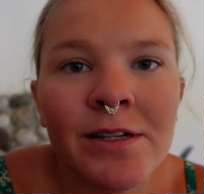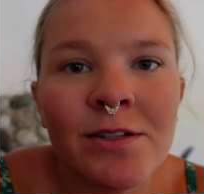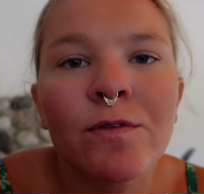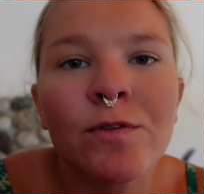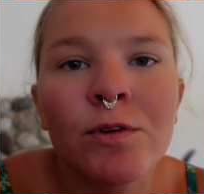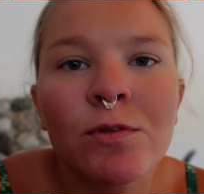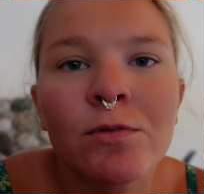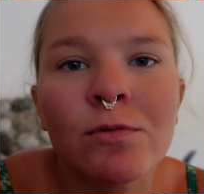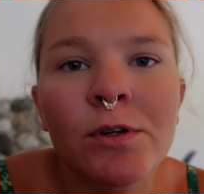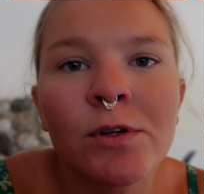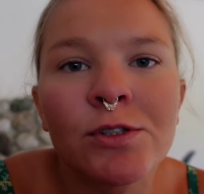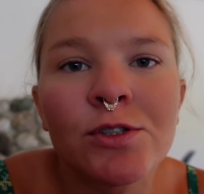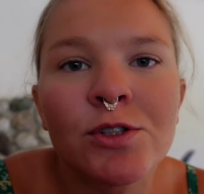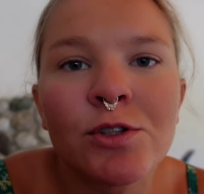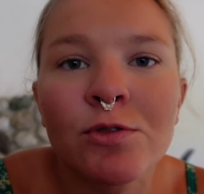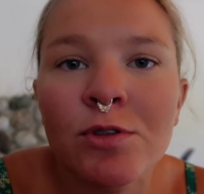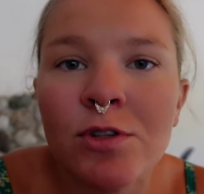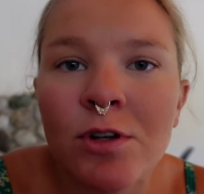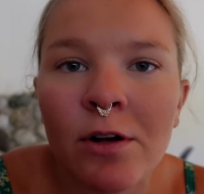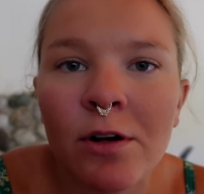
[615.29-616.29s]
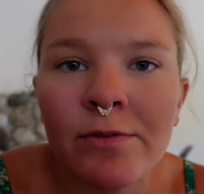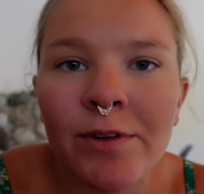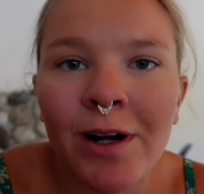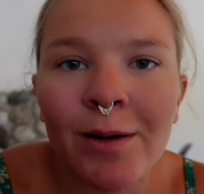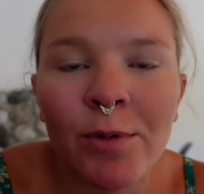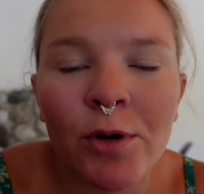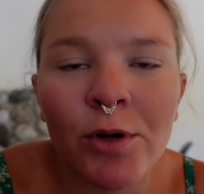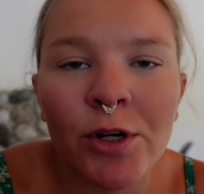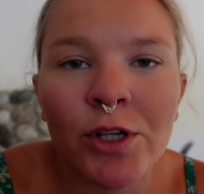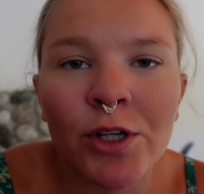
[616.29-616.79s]
If you do start in
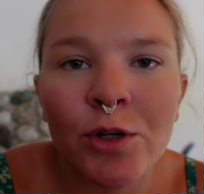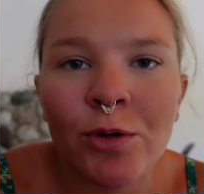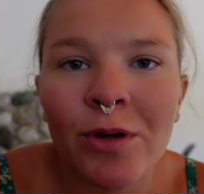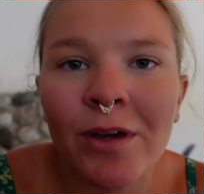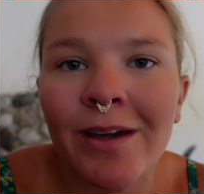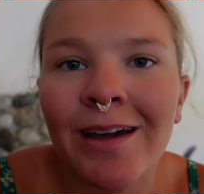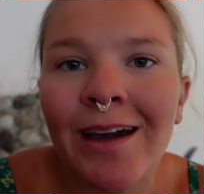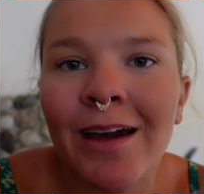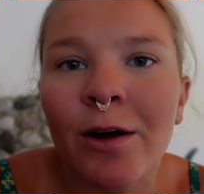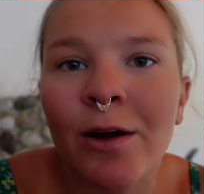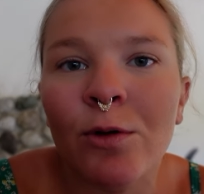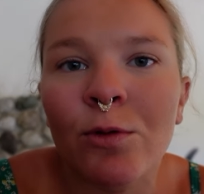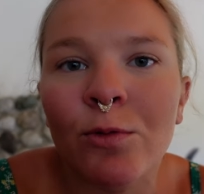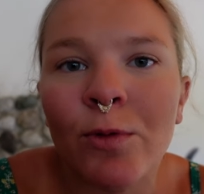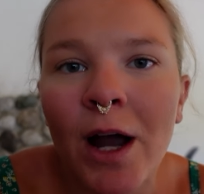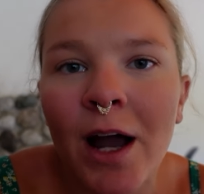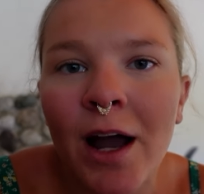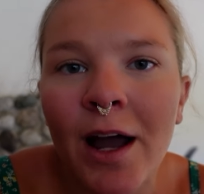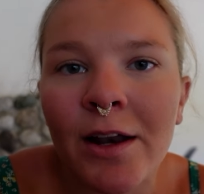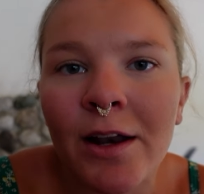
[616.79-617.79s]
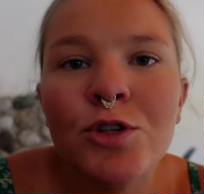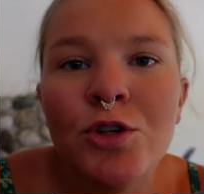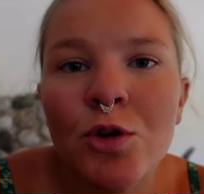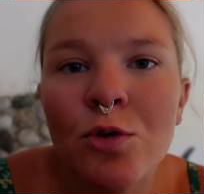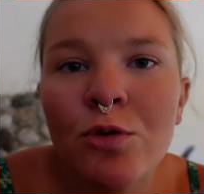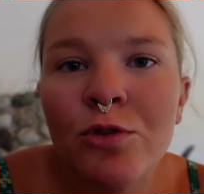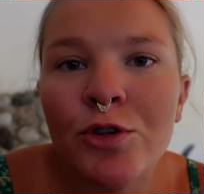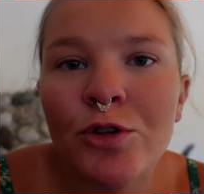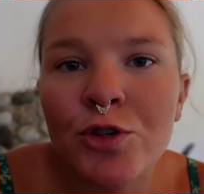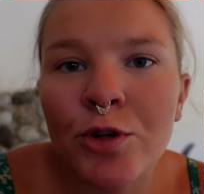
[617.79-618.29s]
Valbona, you can get a ride
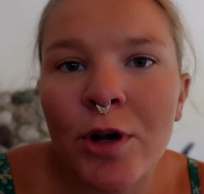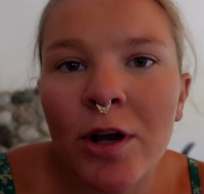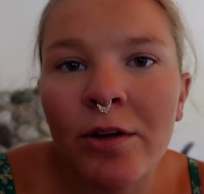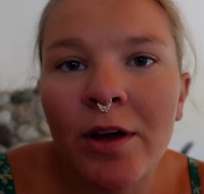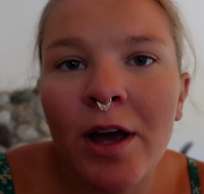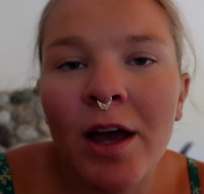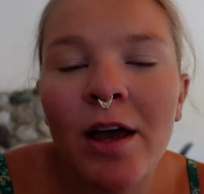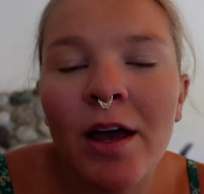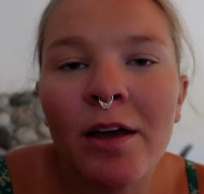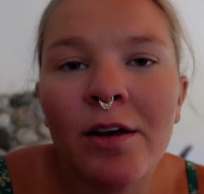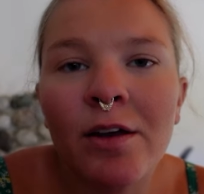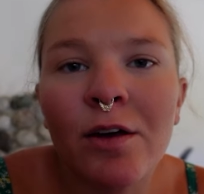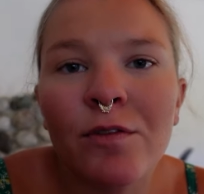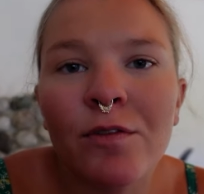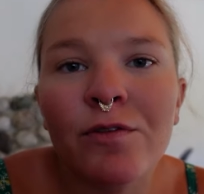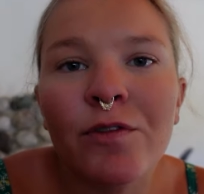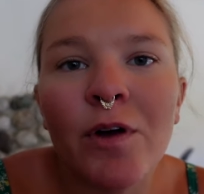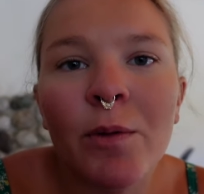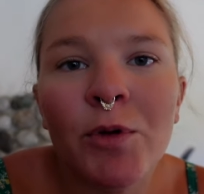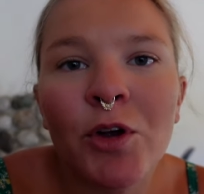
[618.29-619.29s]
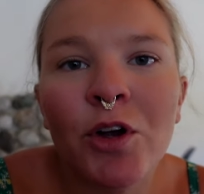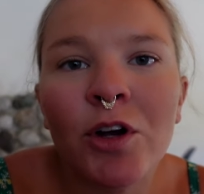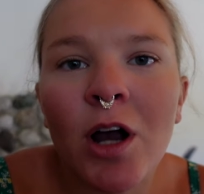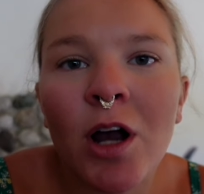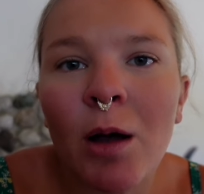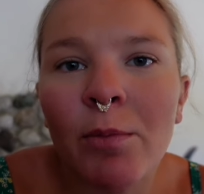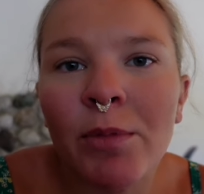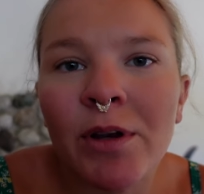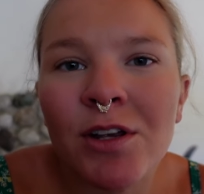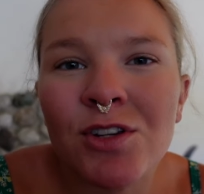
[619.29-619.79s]
to the trailhead from your
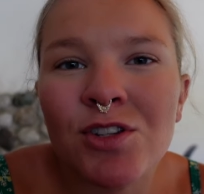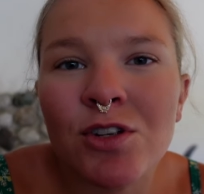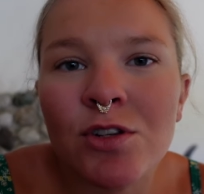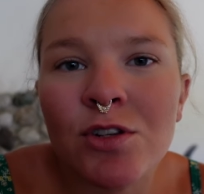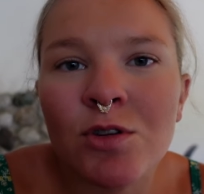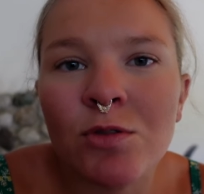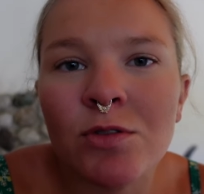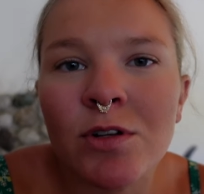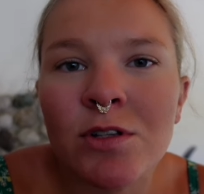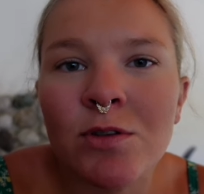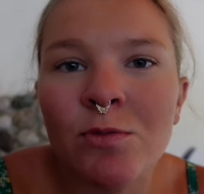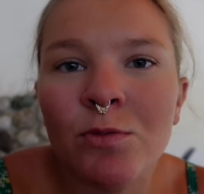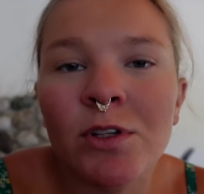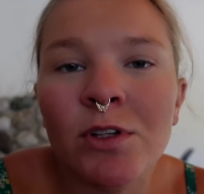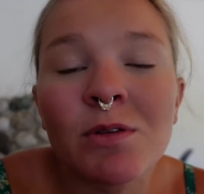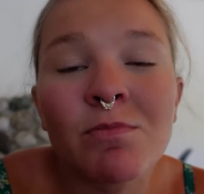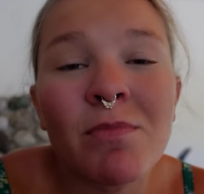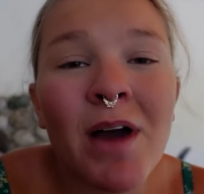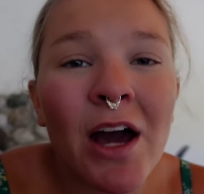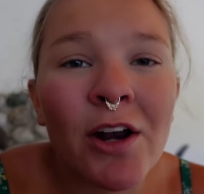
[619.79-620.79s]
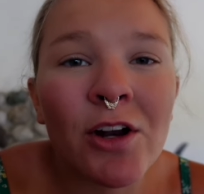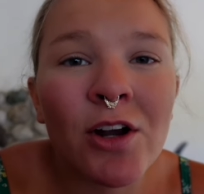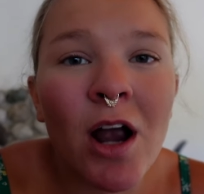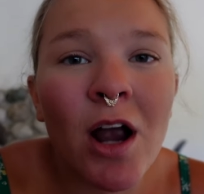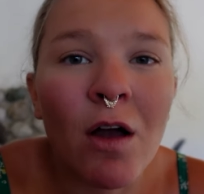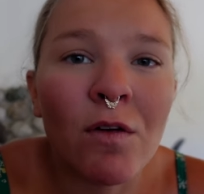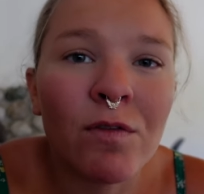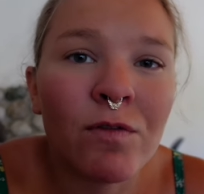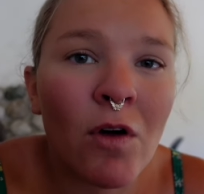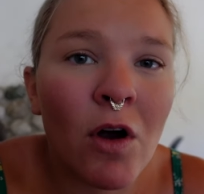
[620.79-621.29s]
accommodation, so it doesn't really matter
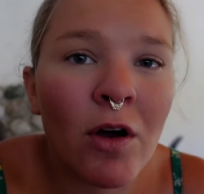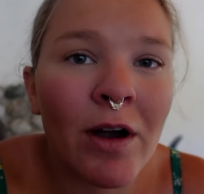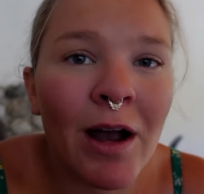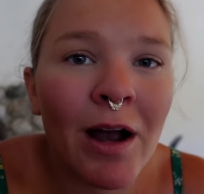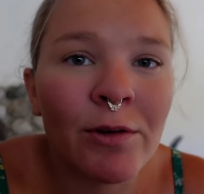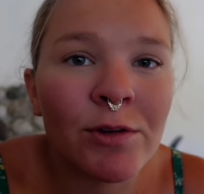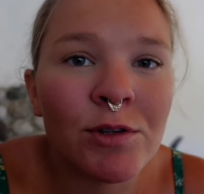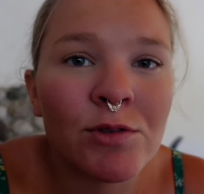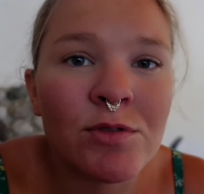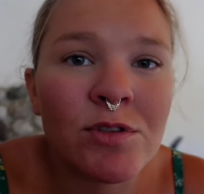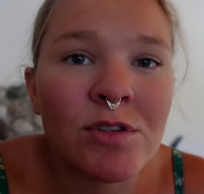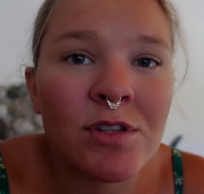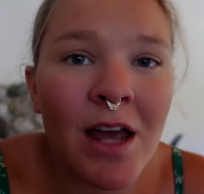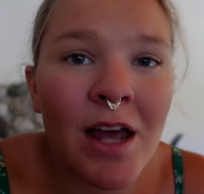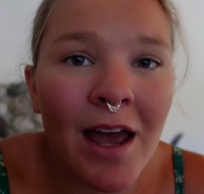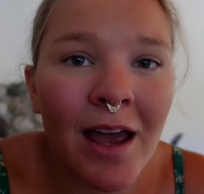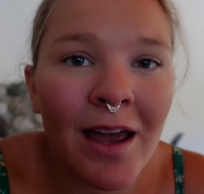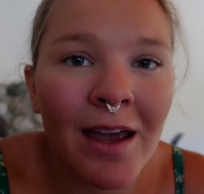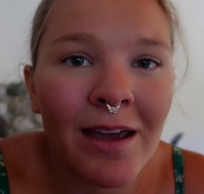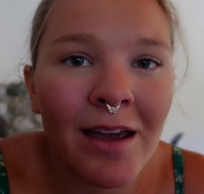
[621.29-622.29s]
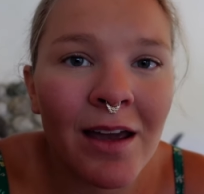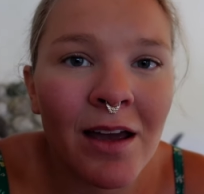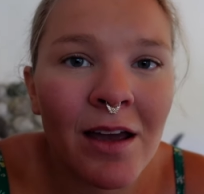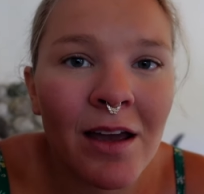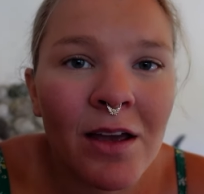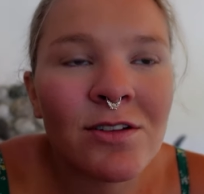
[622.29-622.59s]
how far out you stay.